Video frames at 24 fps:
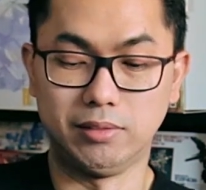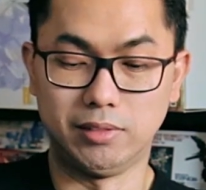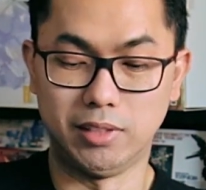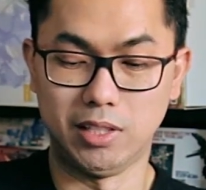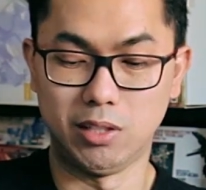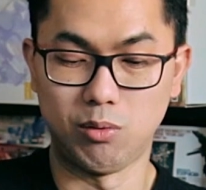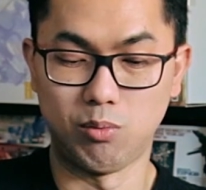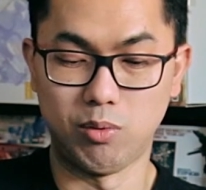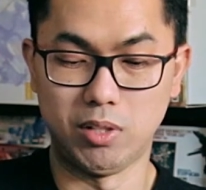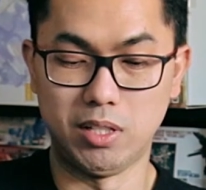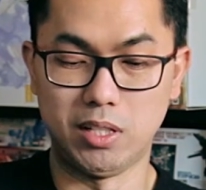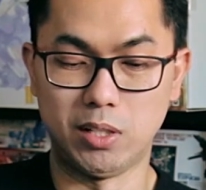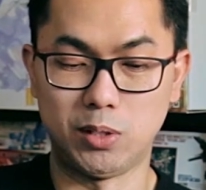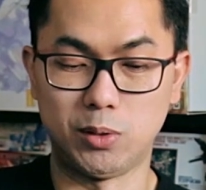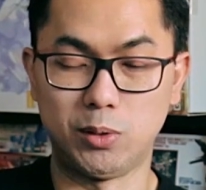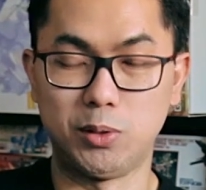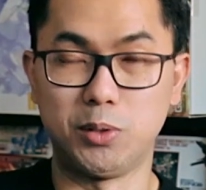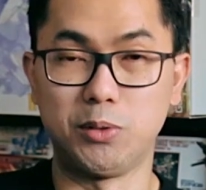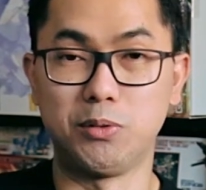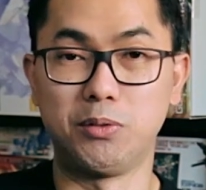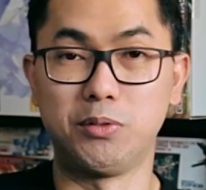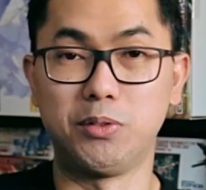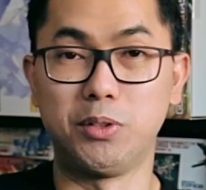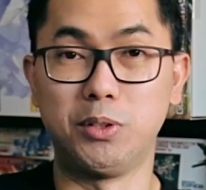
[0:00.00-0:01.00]
this one is
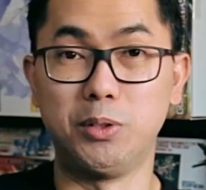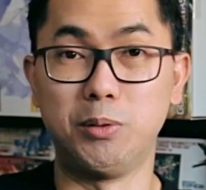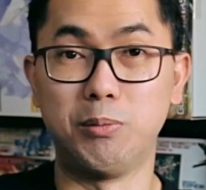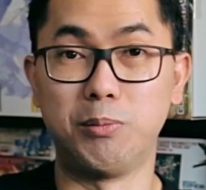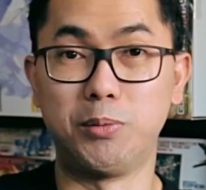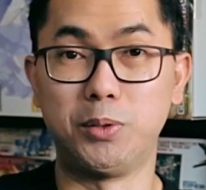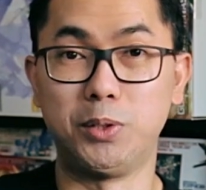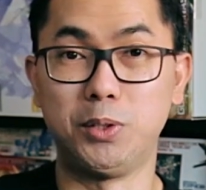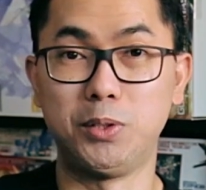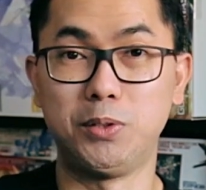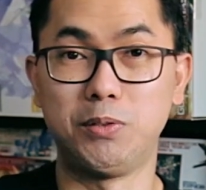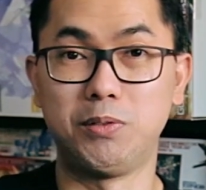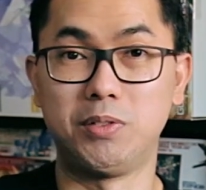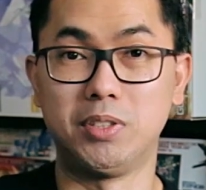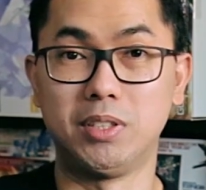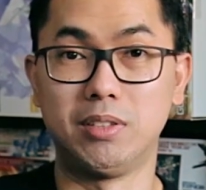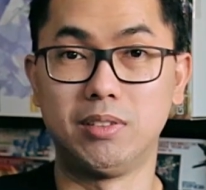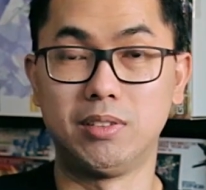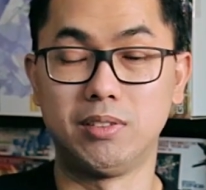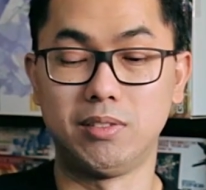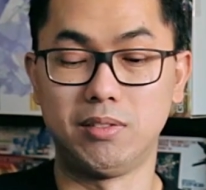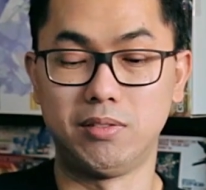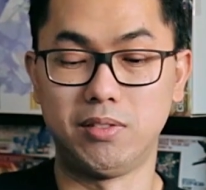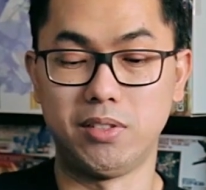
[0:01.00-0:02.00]
sort of an improved
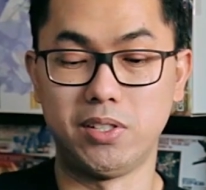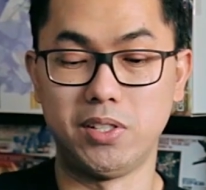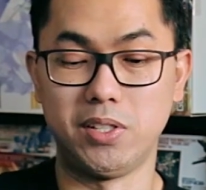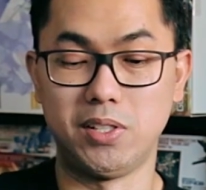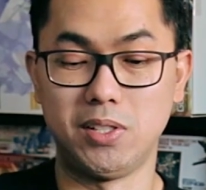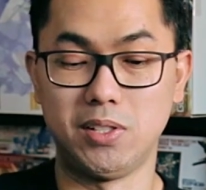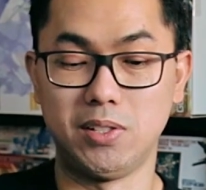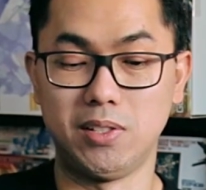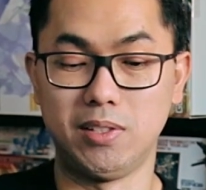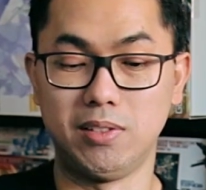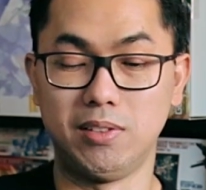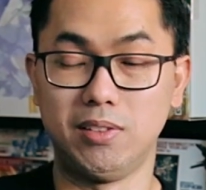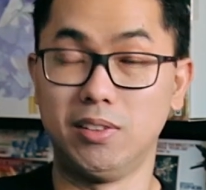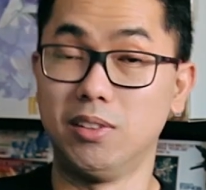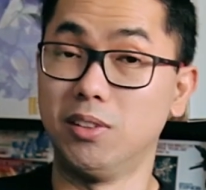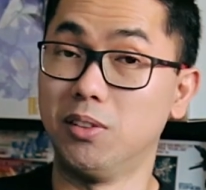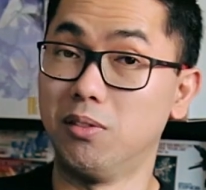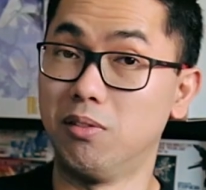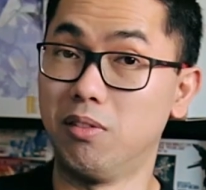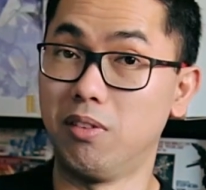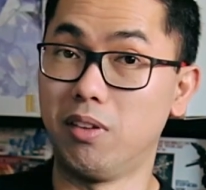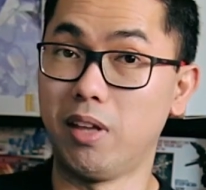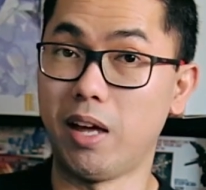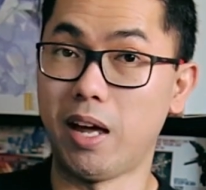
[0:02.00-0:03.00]
version
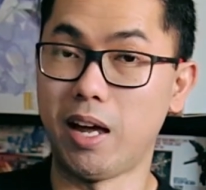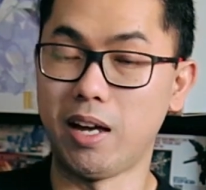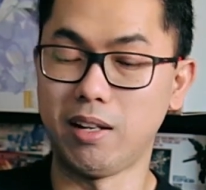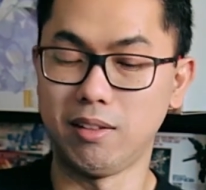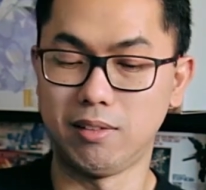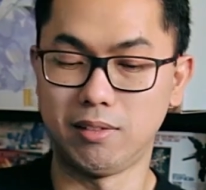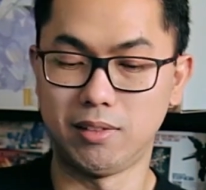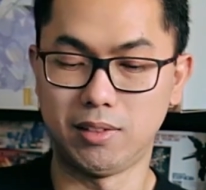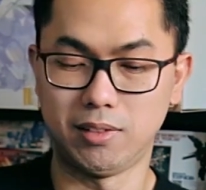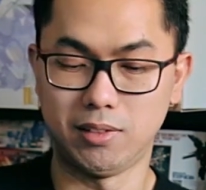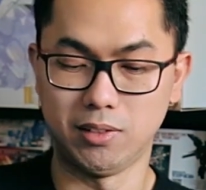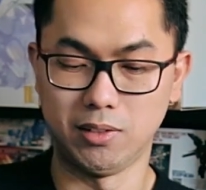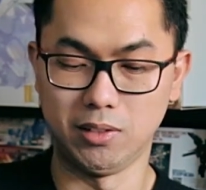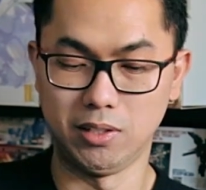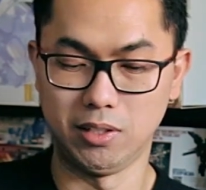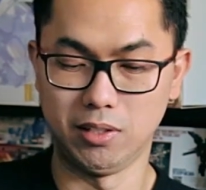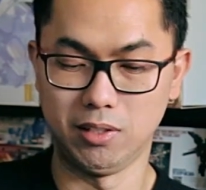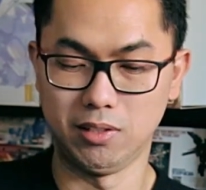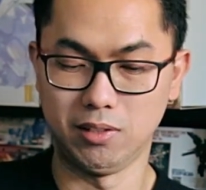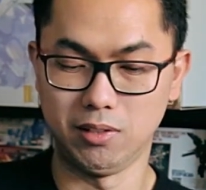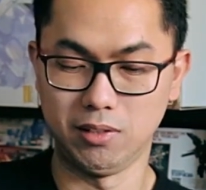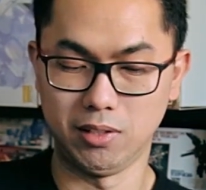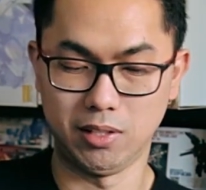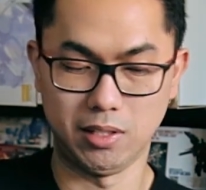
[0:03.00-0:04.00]
of that. So
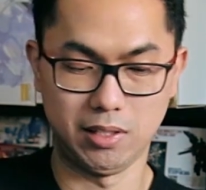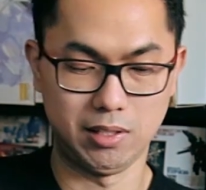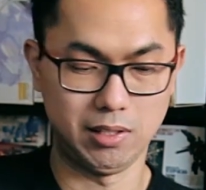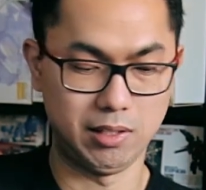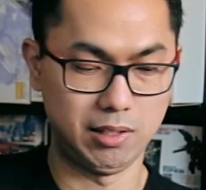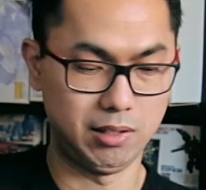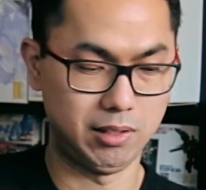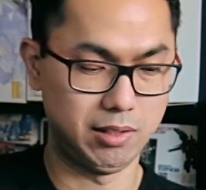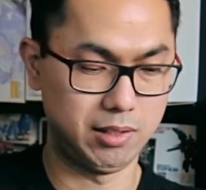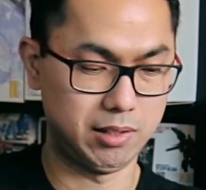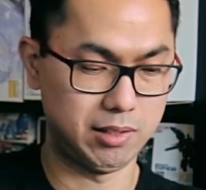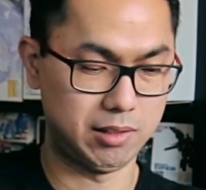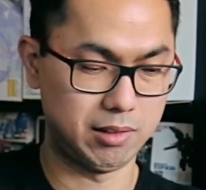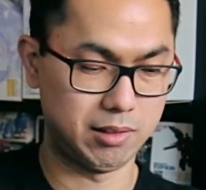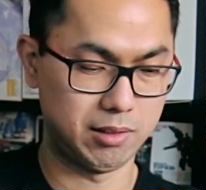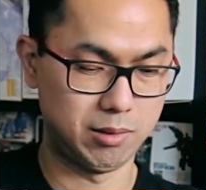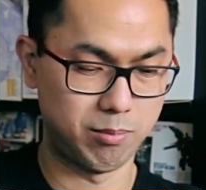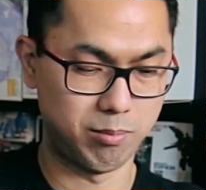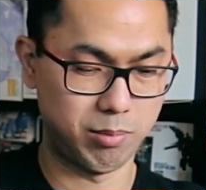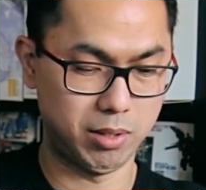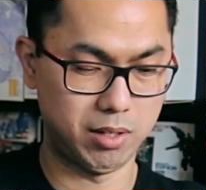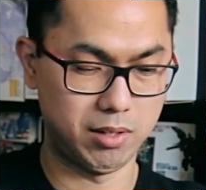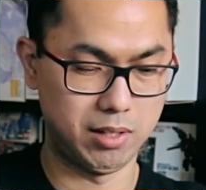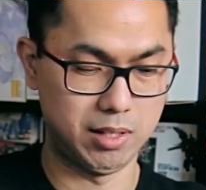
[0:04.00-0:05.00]
here you can see, let's
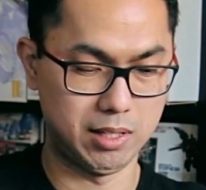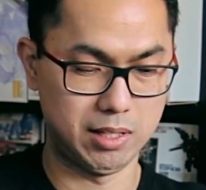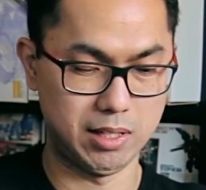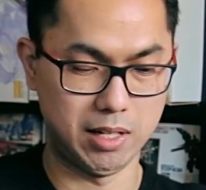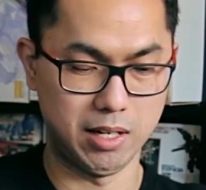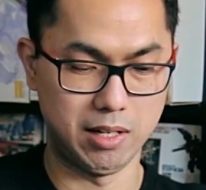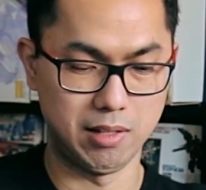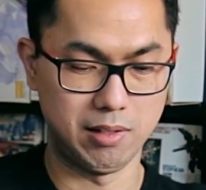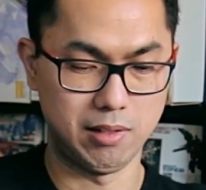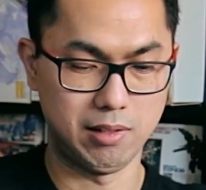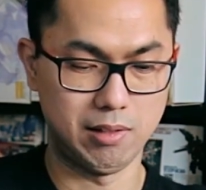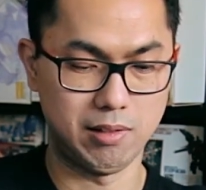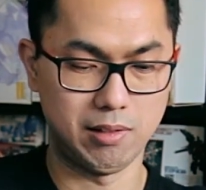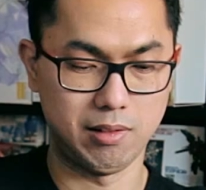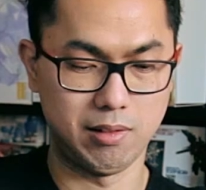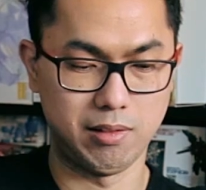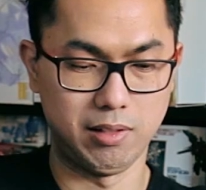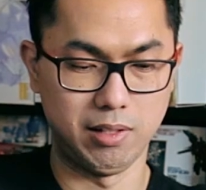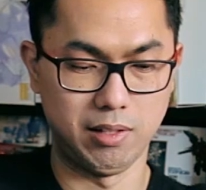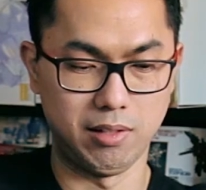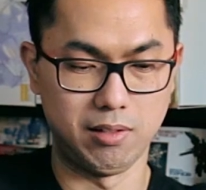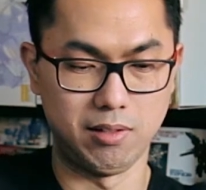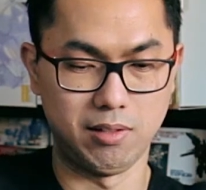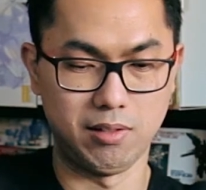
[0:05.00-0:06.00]
compare the sizes.
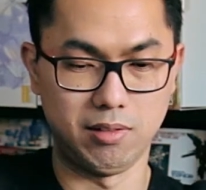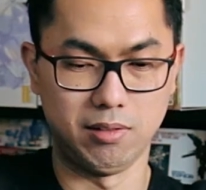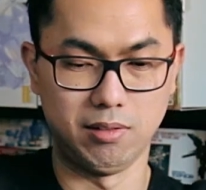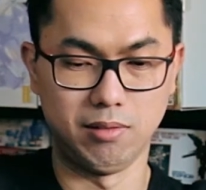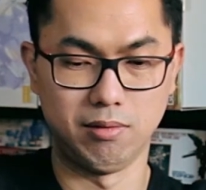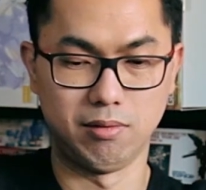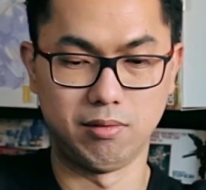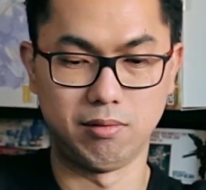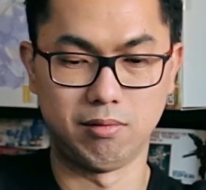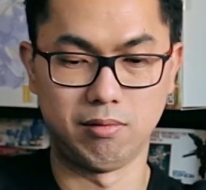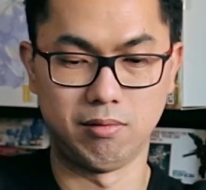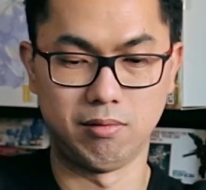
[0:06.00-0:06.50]
Here's the